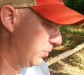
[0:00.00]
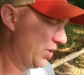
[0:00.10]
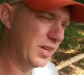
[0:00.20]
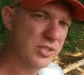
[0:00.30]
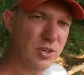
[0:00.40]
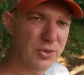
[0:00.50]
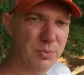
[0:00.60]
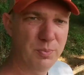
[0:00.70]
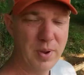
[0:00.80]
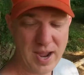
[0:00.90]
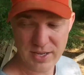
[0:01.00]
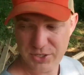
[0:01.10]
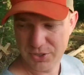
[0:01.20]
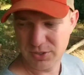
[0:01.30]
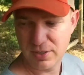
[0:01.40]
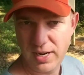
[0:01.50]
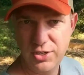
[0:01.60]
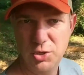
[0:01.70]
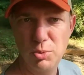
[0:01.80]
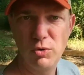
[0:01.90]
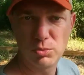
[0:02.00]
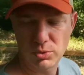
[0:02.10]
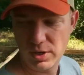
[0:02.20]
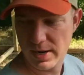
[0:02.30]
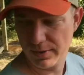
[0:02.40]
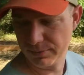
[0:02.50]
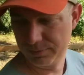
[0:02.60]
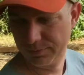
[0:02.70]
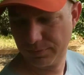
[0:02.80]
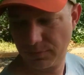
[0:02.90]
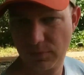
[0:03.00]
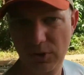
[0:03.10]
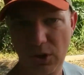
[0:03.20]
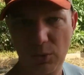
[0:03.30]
pigs on pasture and you move them around. You know,